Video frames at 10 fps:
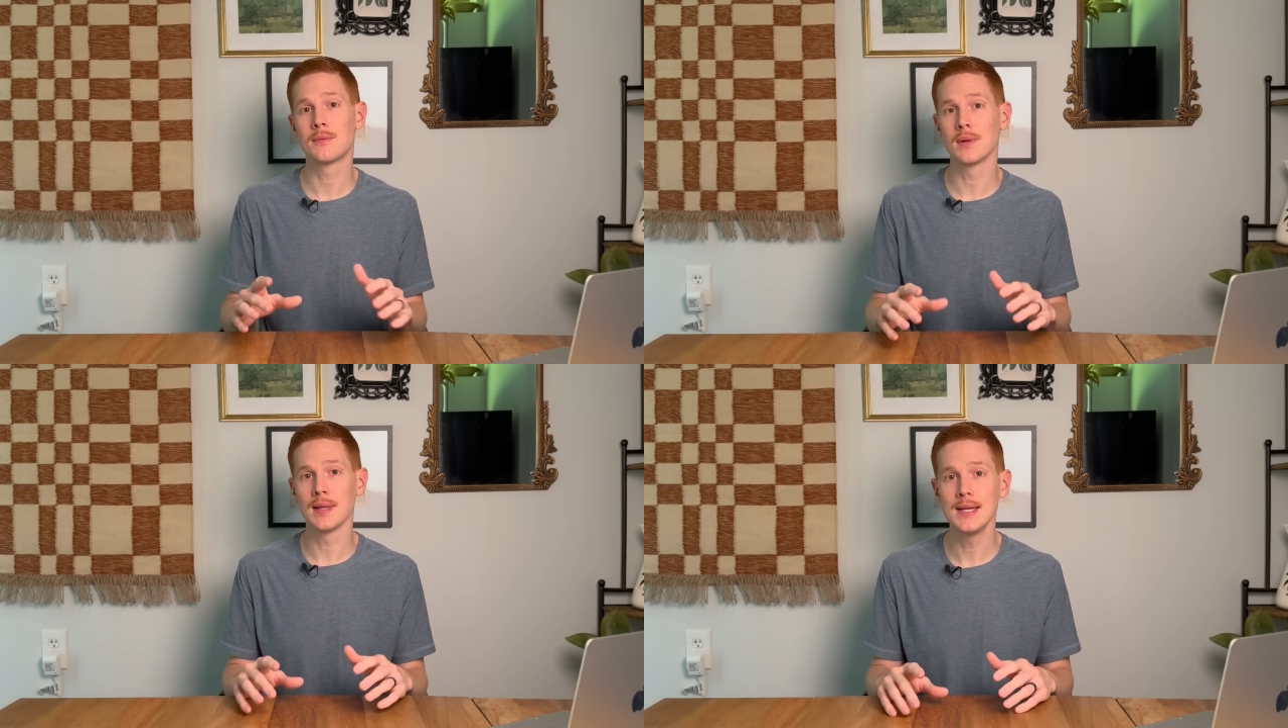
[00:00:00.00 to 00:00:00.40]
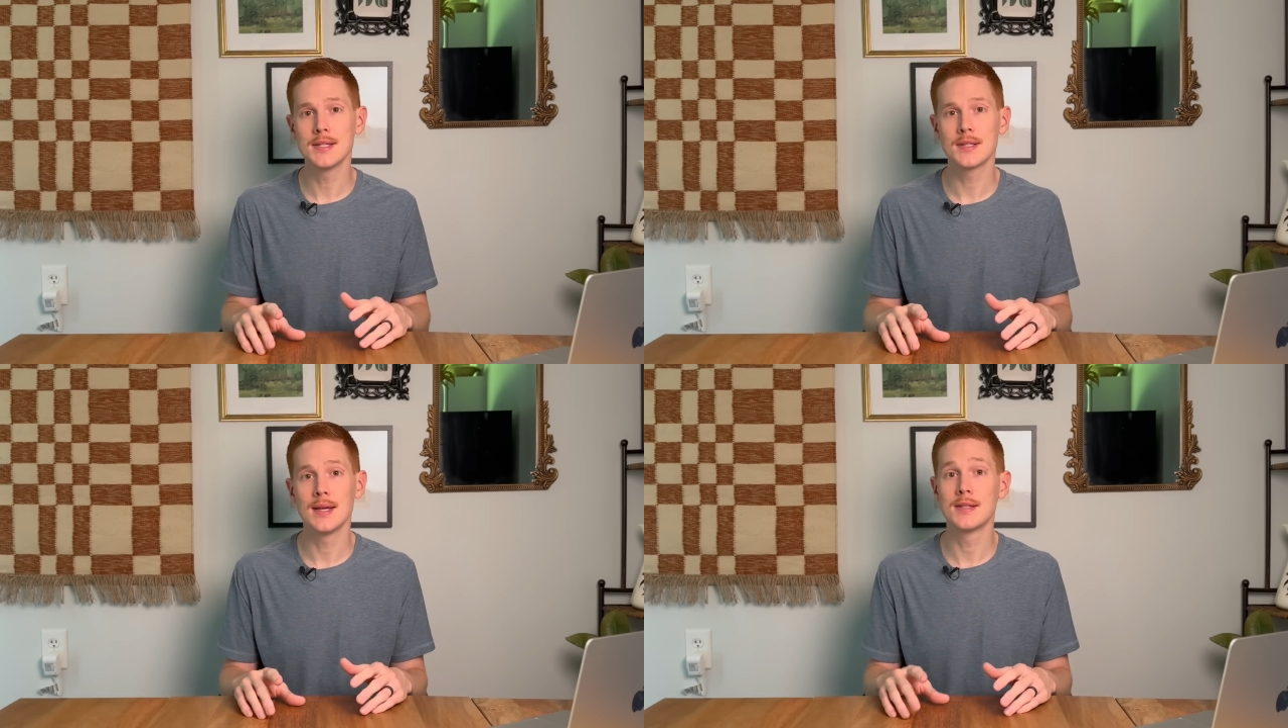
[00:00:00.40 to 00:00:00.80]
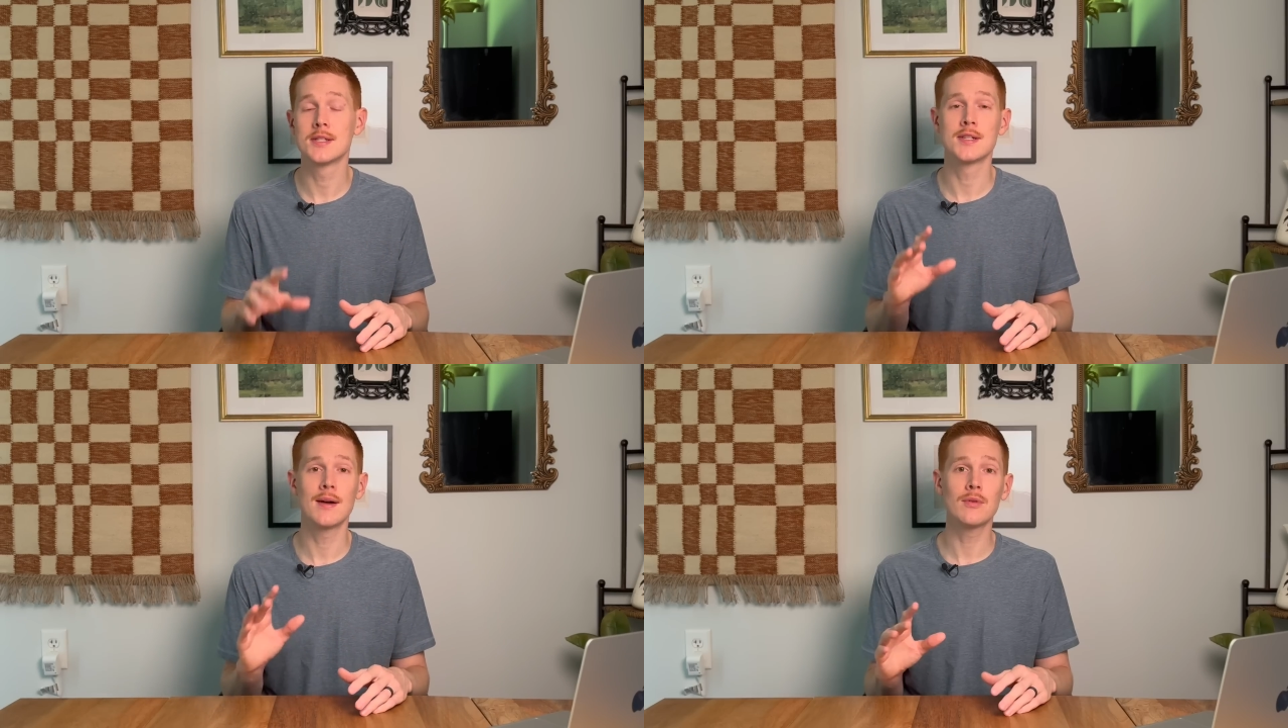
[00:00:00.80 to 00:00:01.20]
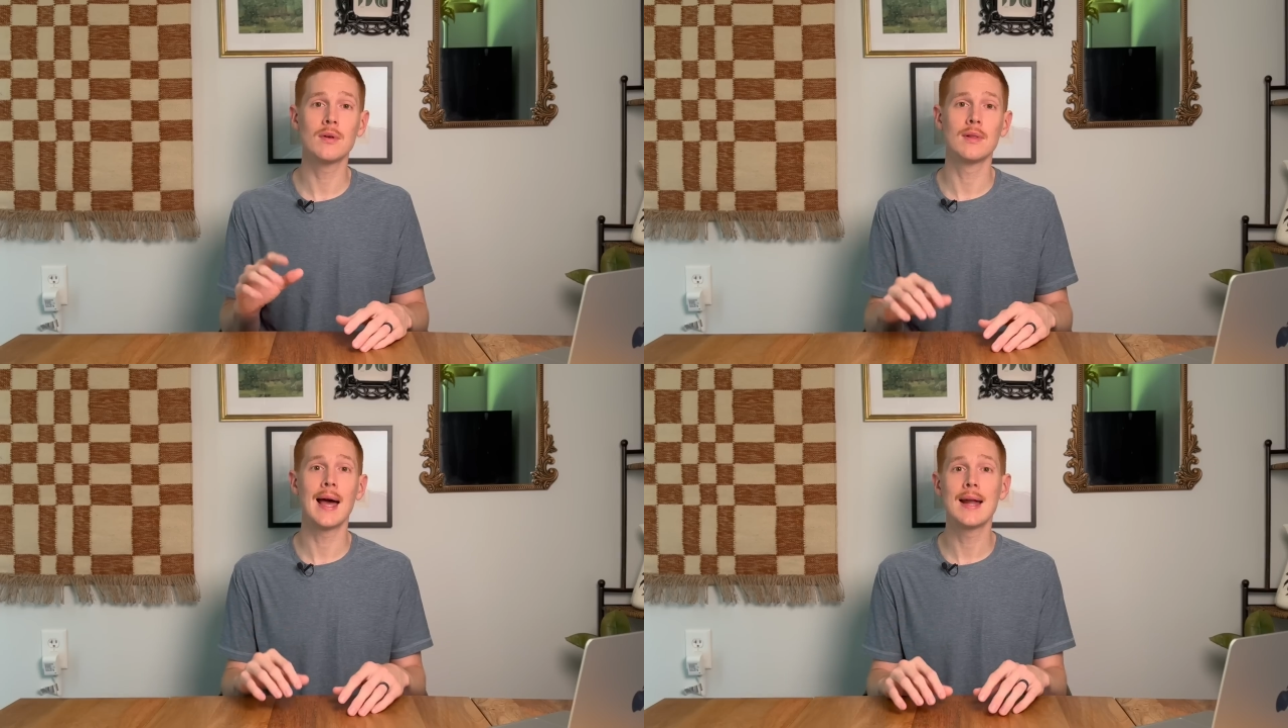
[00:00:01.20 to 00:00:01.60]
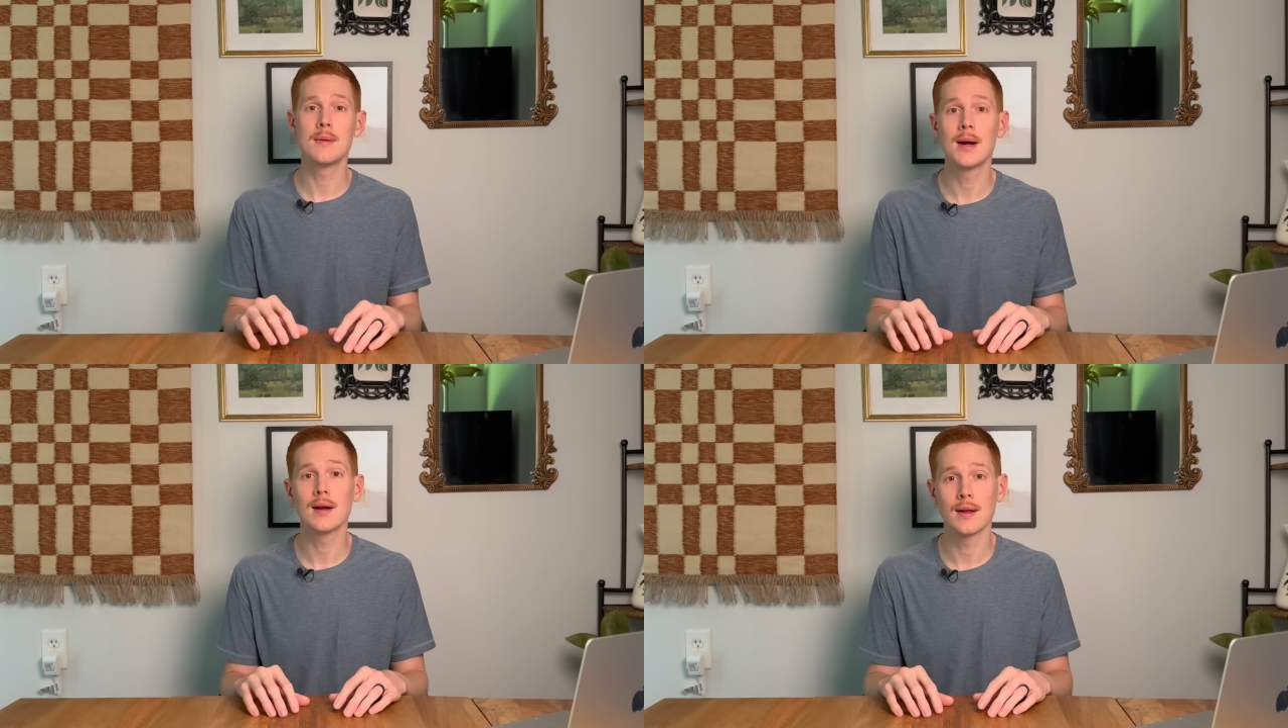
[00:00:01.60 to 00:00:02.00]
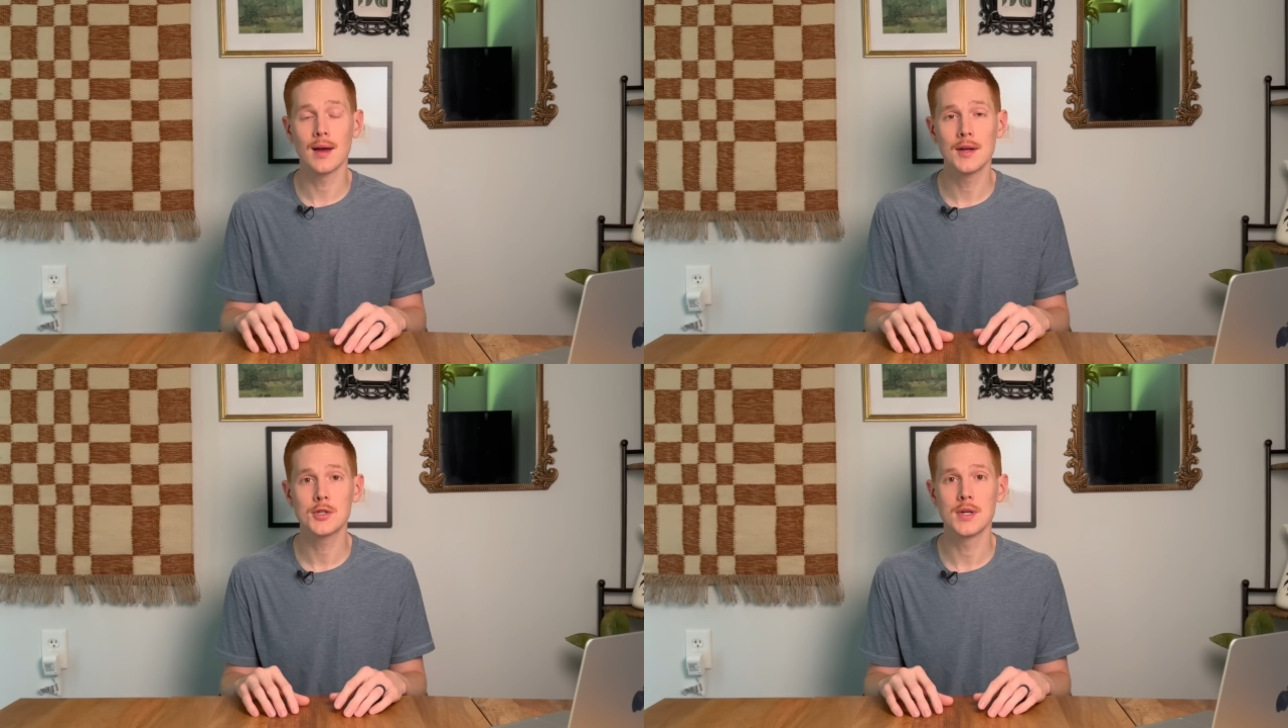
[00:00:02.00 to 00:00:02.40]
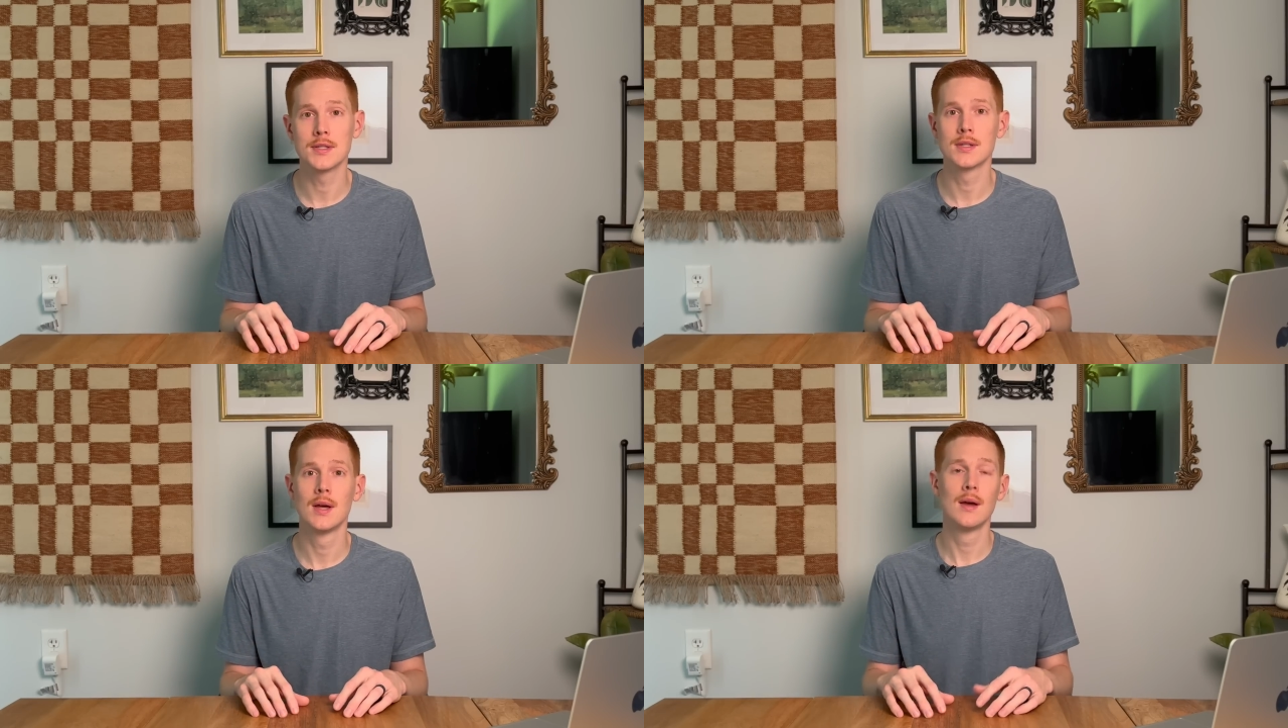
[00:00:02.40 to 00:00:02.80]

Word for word: released in several Latin American countries.